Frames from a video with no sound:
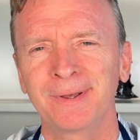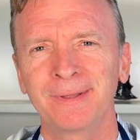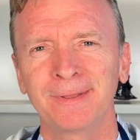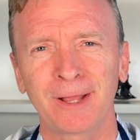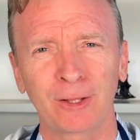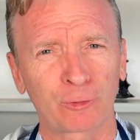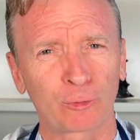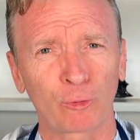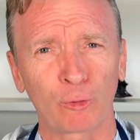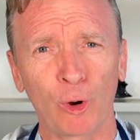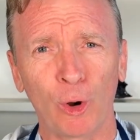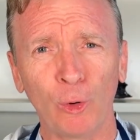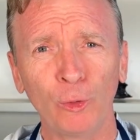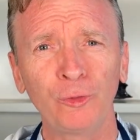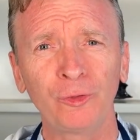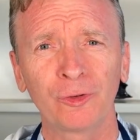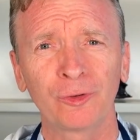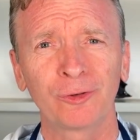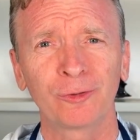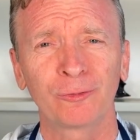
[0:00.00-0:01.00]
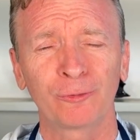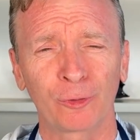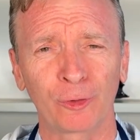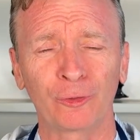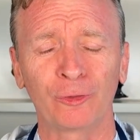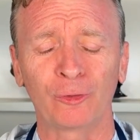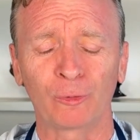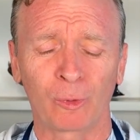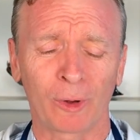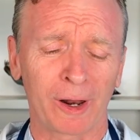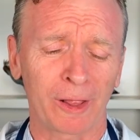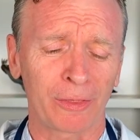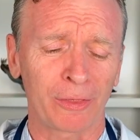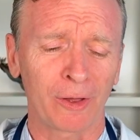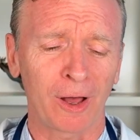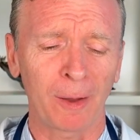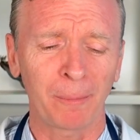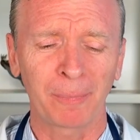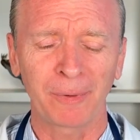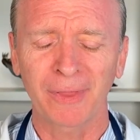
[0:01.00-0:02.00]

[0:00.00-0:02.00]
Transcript: that's gross versus what I thought.